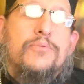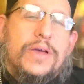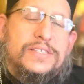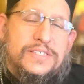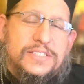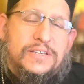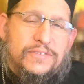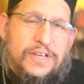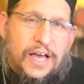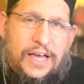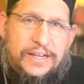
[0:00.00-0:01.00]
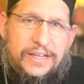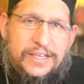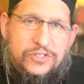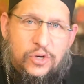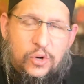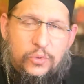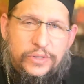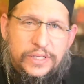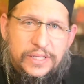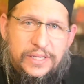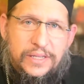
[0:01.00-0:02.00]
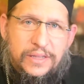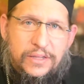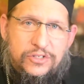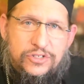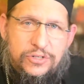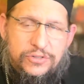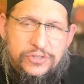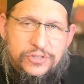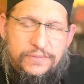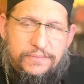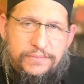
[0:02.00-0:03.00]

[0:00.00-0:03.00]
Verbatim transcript: presence of God is only in the church.